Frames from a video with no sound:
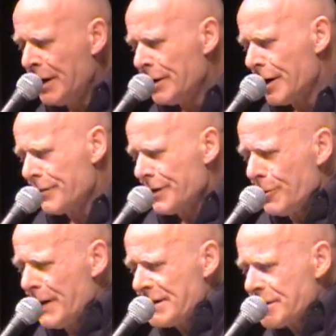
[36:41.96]
and
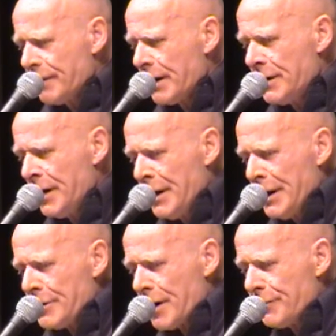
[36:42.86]
the rest of it.
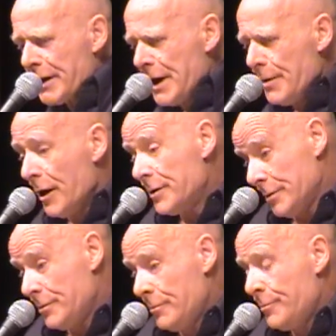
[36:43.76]
And he came out,
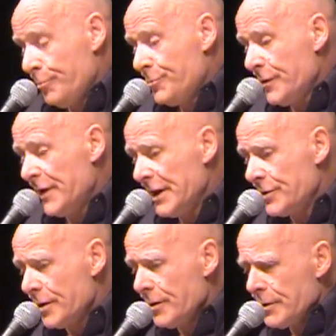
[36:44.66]
and
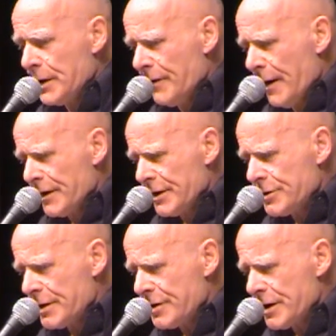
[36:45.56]
civilians who gave
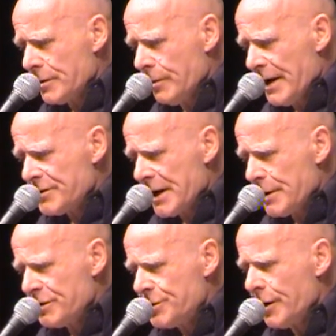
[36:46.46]
evidence at his inquest said he
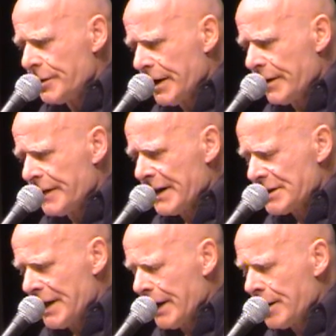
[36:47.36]
was shouting
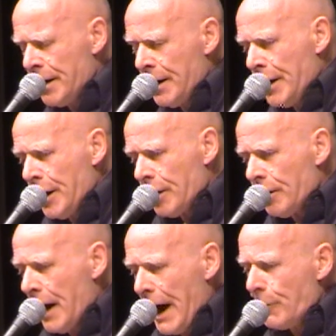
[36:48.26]
things like,
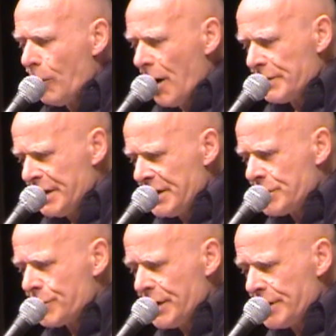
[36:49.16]
I walked these
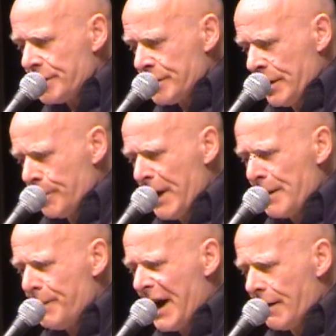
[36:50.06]
streets in my
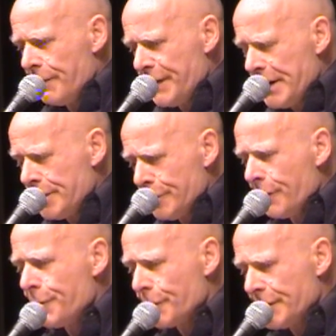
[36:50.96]
bare feet in the
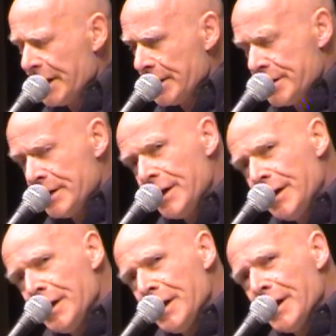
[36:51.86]
30s.
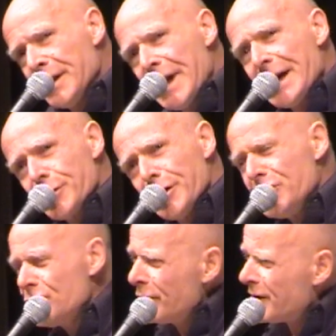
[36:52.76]
And he
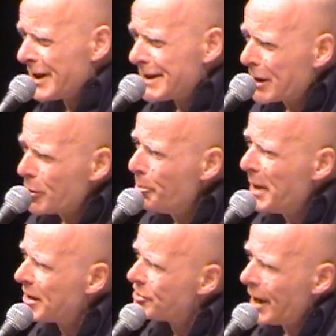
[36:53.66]
shouted things like, the
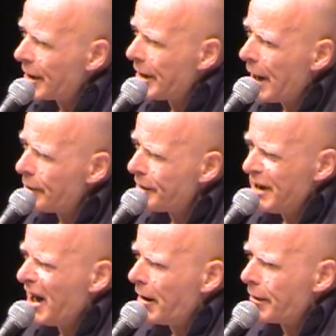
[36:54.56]
meek shall inherit
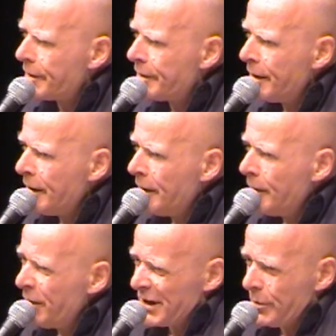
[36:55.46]
the earth.
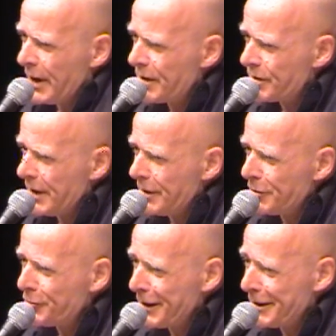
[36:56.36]
Bit crazy in
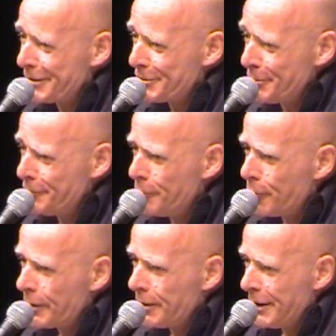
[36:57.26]
the drink and so
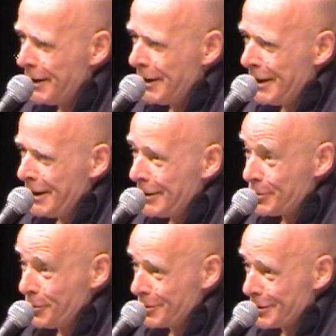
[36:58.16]
forth. And
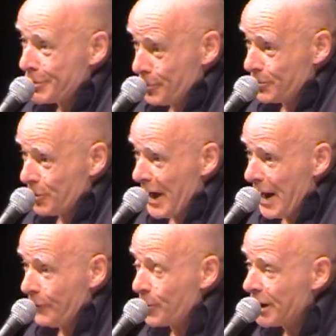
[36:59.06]
Soldier
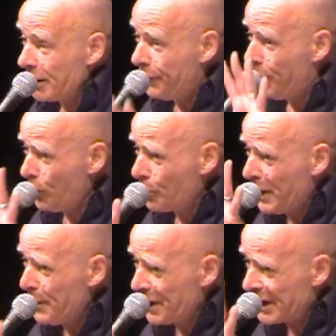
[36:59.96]
F, who killed 4
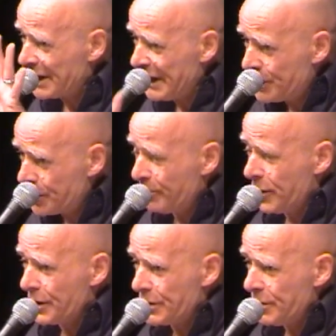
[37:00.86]
people at least on
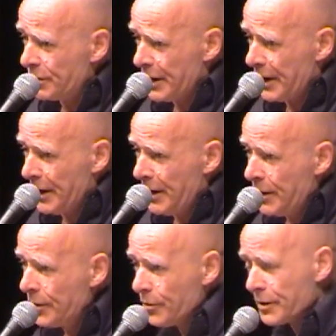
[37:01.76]
Bloody Sunday,
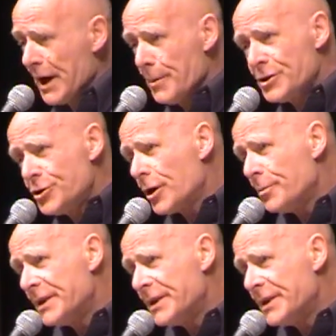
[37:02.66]
took aim and shot him